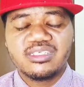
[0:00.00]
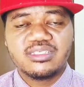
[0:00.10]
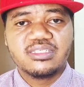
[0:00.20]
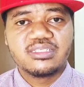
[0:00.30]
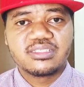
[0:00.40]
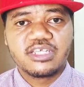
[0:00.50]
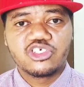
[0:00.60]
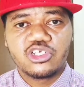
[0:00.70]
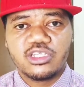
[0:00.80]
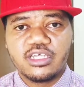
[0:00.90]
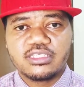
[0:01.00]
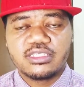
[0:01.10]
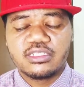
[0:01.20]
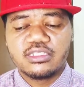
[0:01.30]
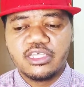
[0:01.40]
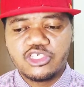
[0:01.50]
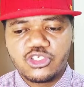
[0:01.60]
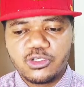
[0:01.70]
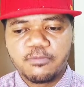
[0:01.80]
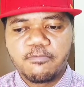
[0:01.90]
is decentralized in nature.